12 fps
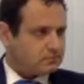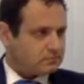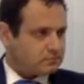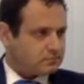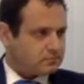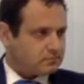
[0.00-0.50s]

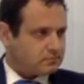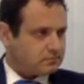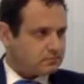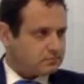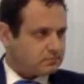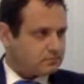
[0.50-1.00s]

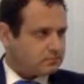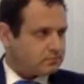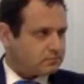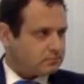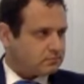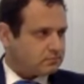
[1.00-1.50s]

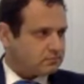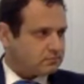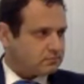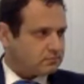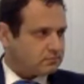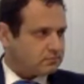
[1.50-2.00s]

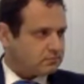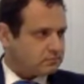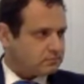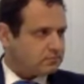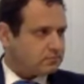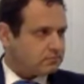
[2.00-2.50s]

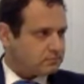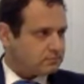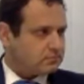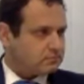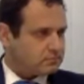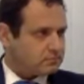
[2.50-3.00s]

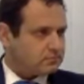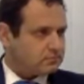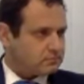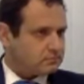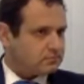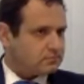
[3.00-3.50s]

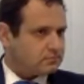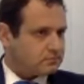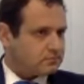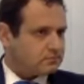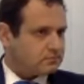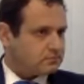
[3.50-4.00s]

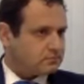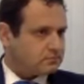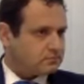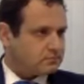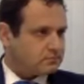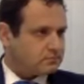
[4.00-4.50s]

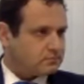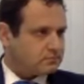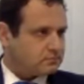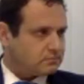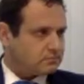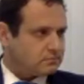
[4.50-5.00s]

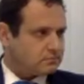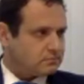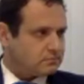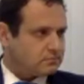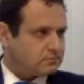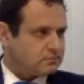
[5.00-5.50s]

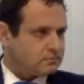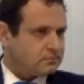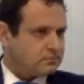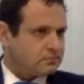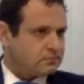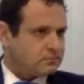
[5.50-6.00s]

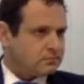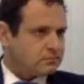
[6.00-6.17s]
No words are spoken by the person on screen.